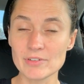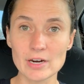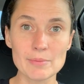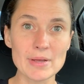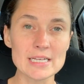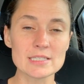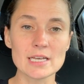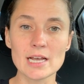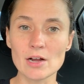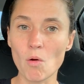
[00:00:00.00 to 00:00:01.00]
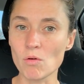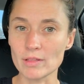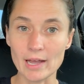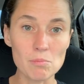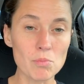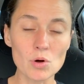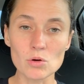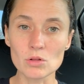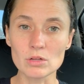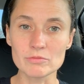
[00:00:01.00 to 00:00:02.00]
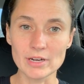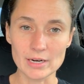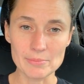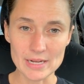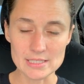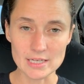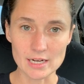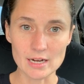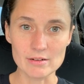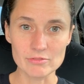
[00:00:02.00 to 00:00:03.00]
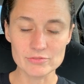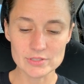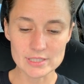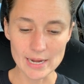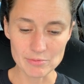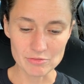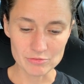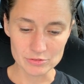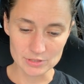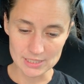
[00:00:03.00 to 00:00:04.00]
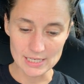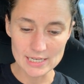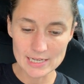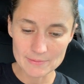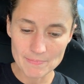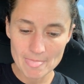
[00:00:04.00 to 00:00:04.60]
very basic, or like a bowl, very basic of type of foods to eat.